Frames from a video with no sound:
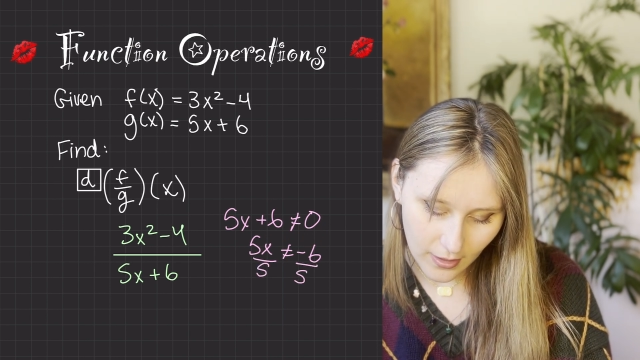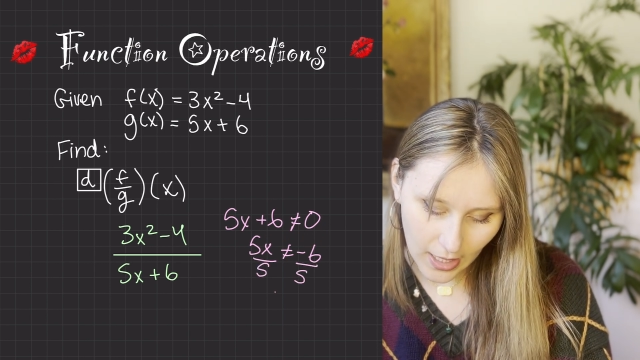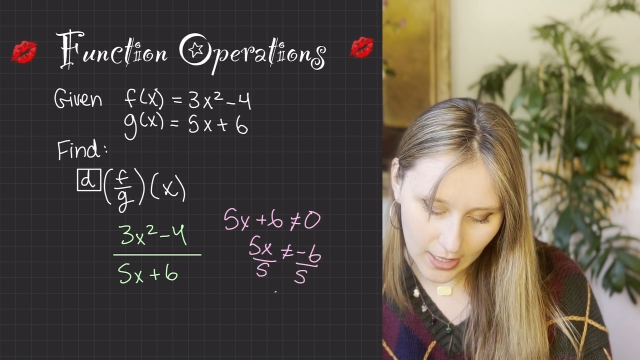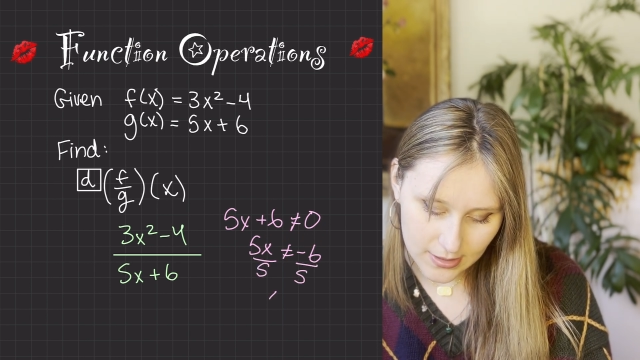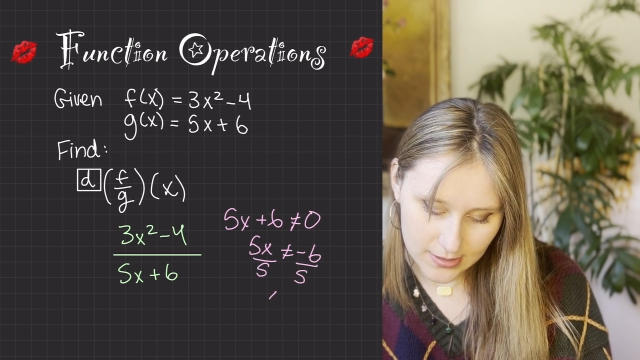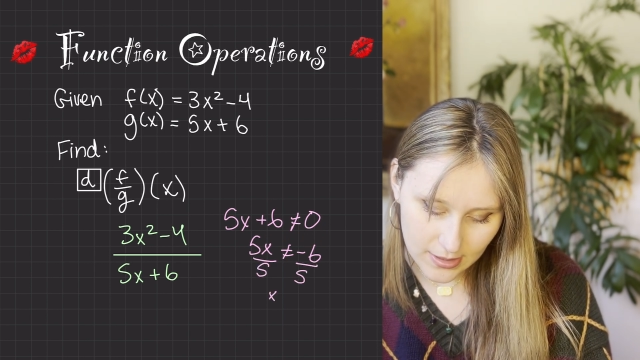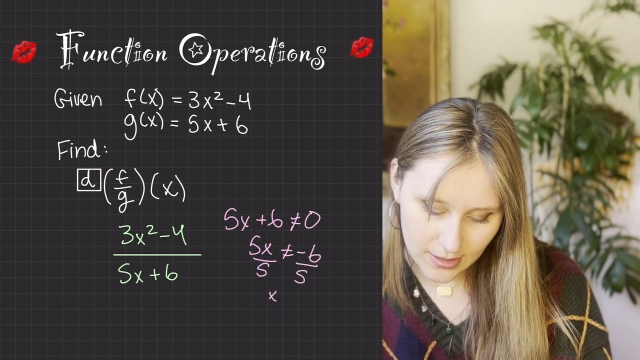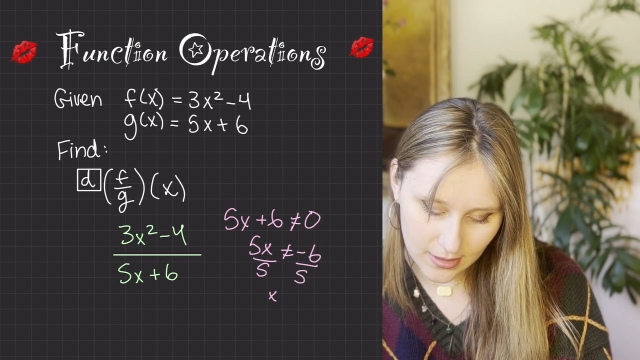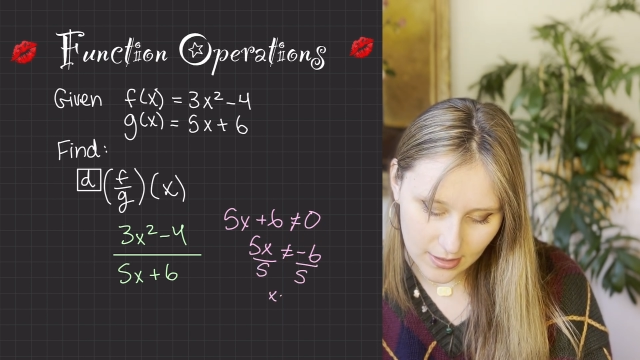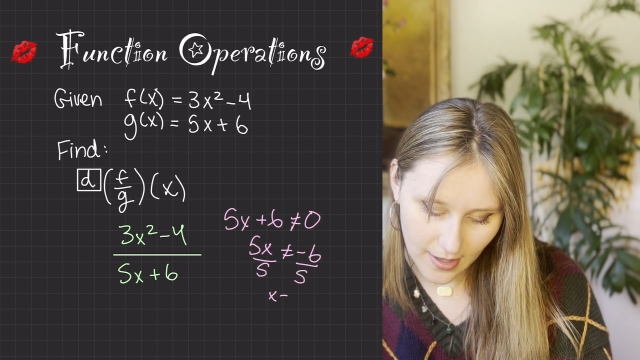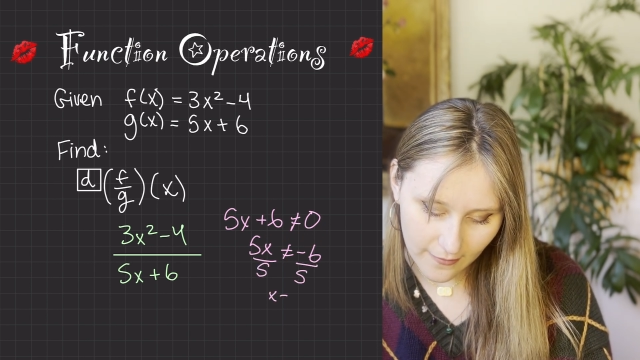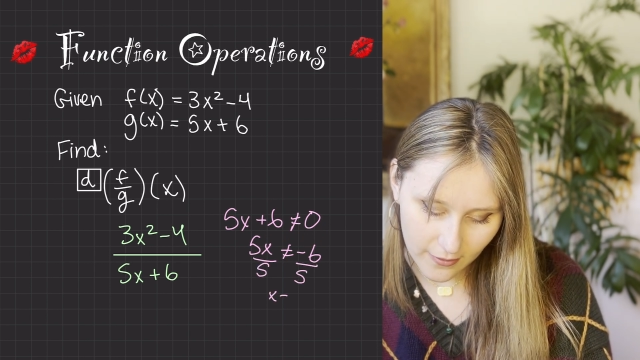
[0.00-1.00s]
X
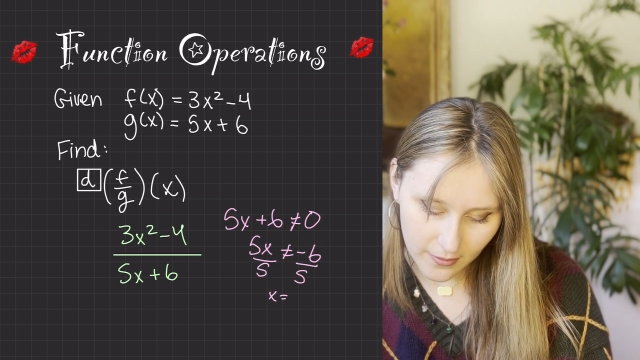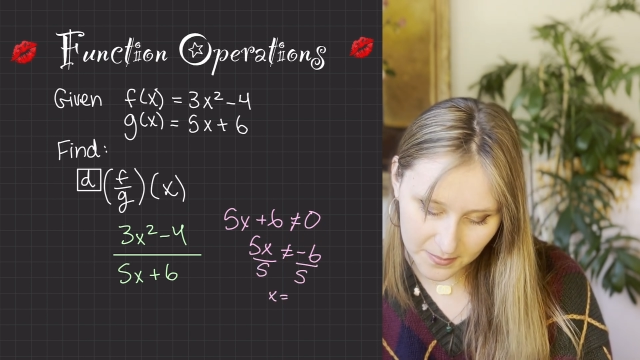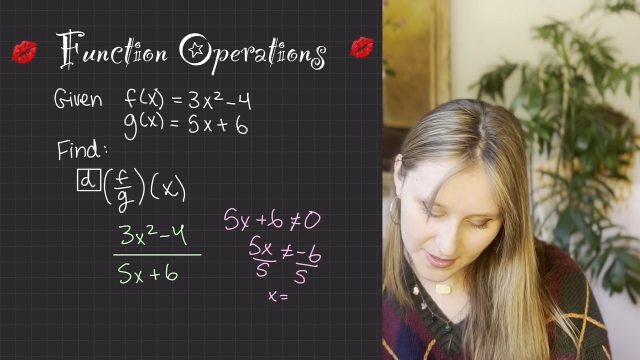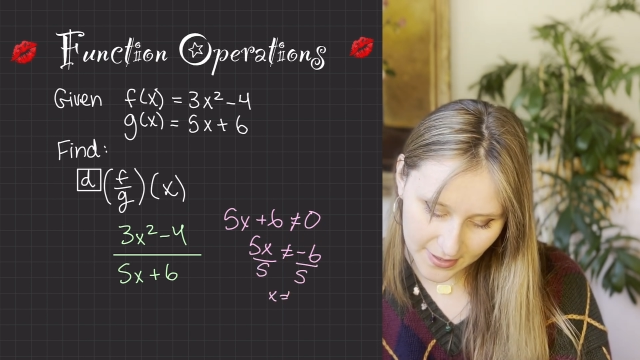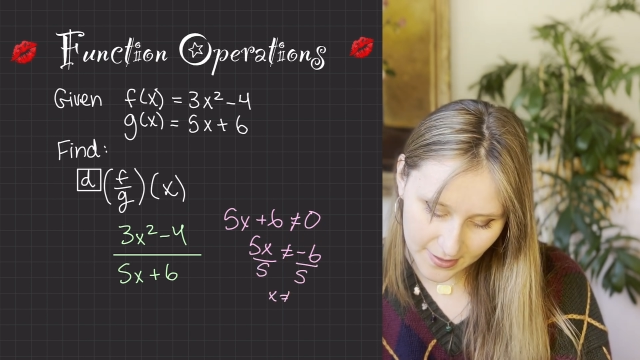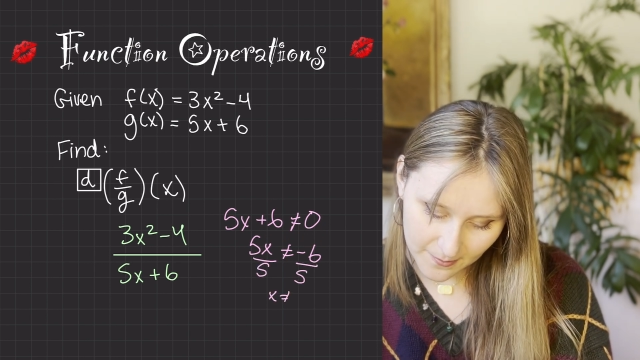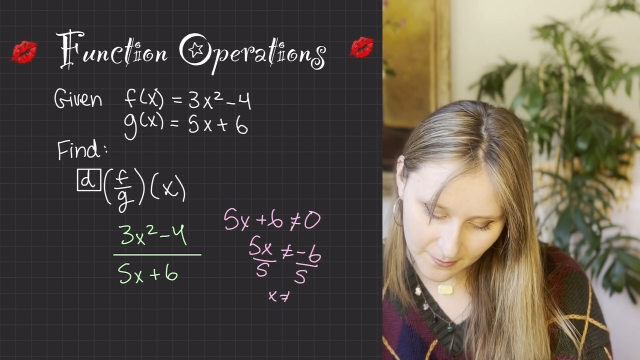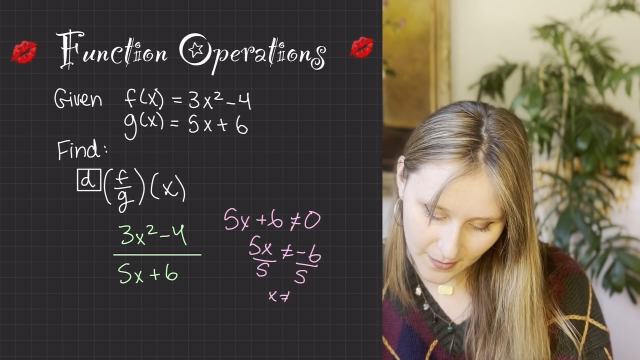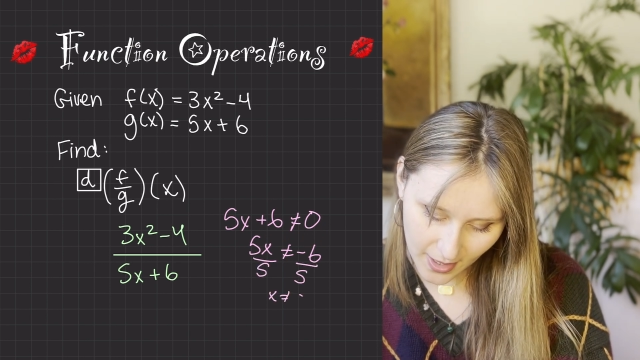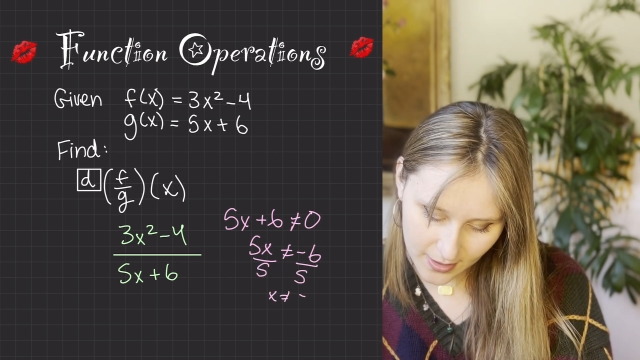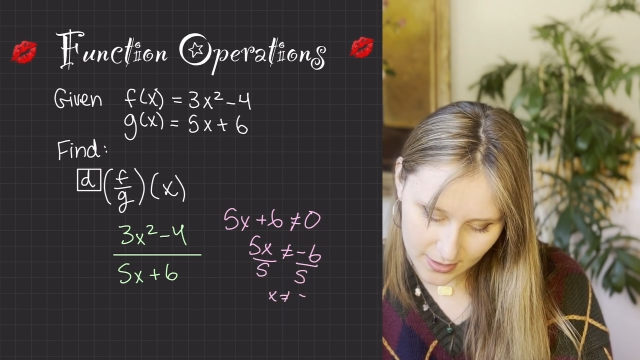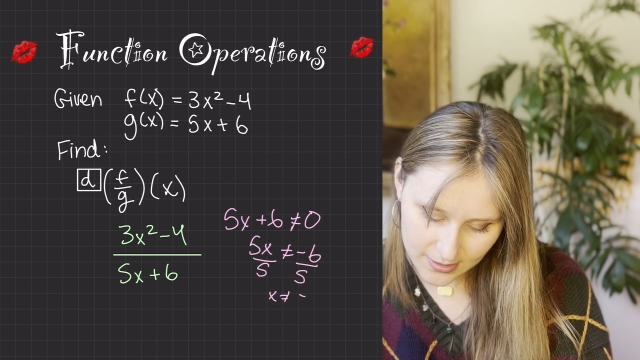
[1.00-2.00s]
can never be
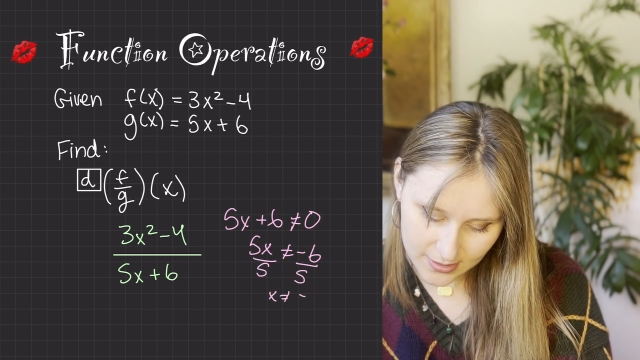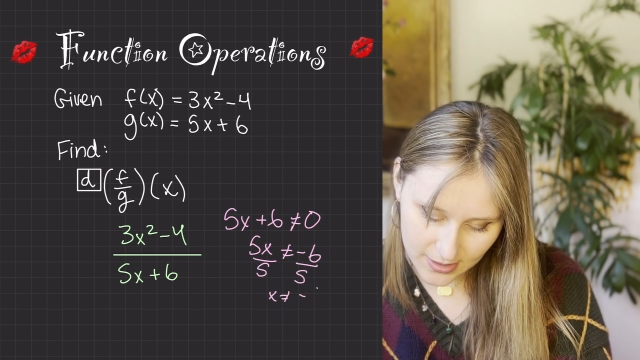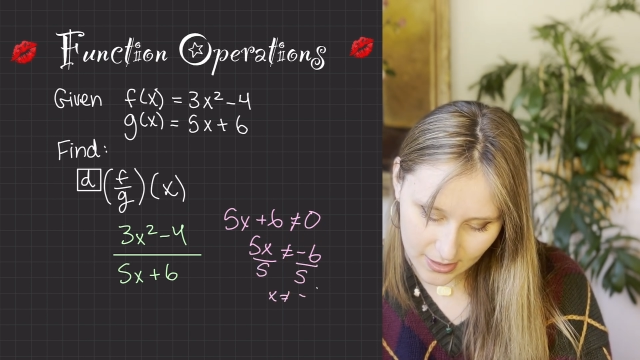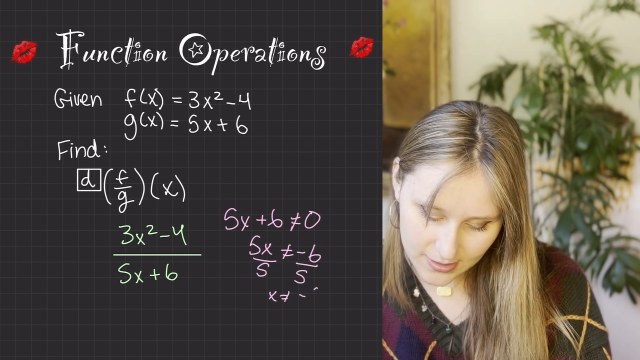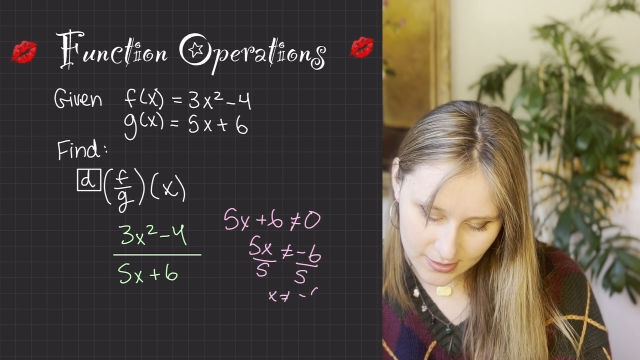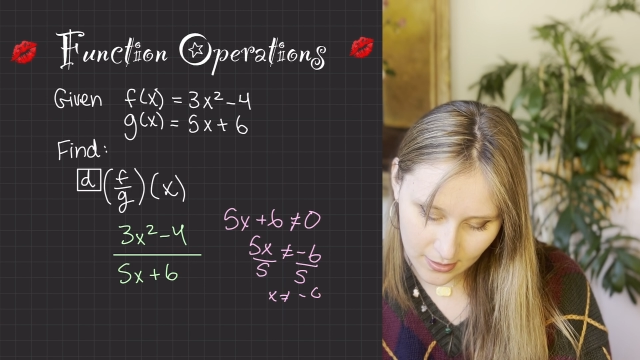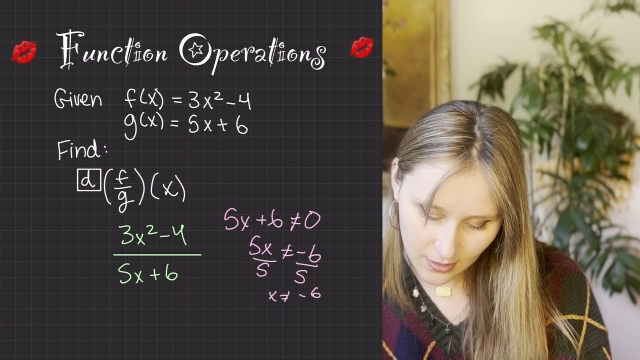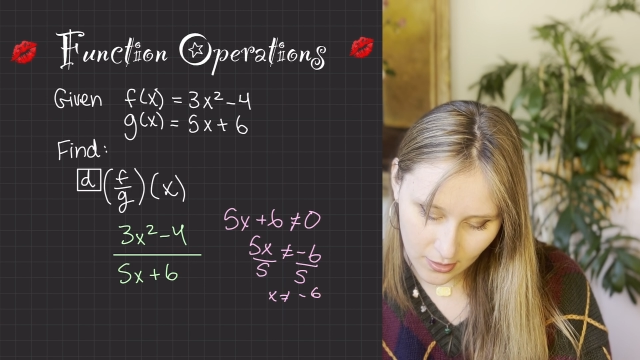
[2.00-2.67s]
minus 6